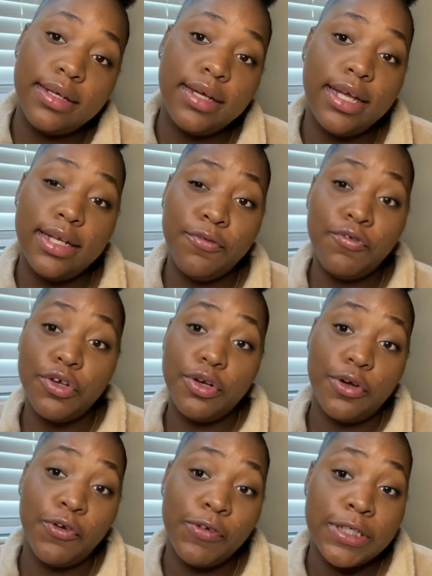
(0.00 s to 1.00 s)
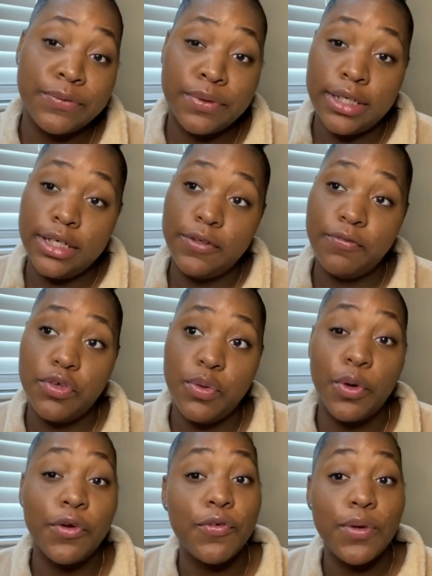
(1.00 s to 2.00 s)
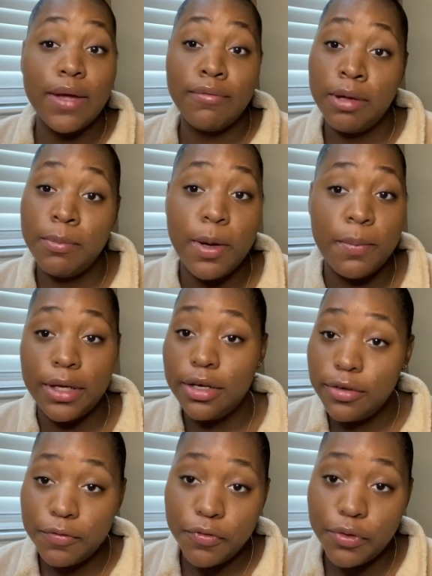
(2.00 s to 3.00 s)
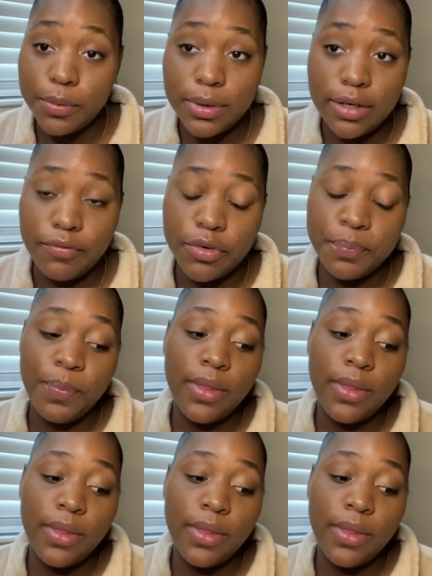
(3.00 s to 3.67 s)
and if you're nervous for an interview, or if you have an upcoming interview or whatever,